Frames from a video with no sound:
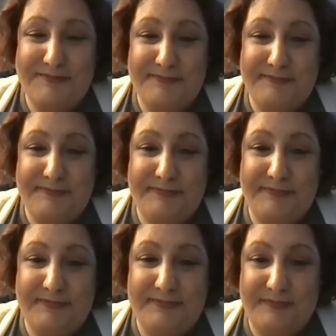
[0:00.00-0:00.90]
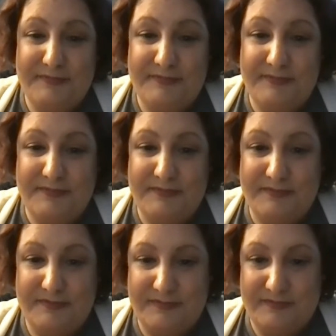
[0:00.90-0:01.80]

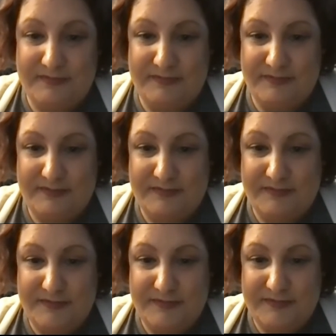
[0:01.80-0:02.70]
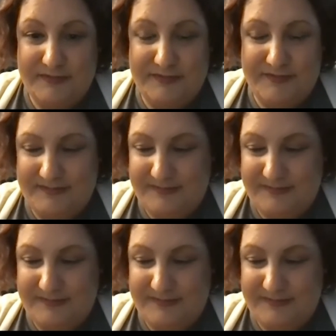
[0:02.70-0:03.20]
(not speaking)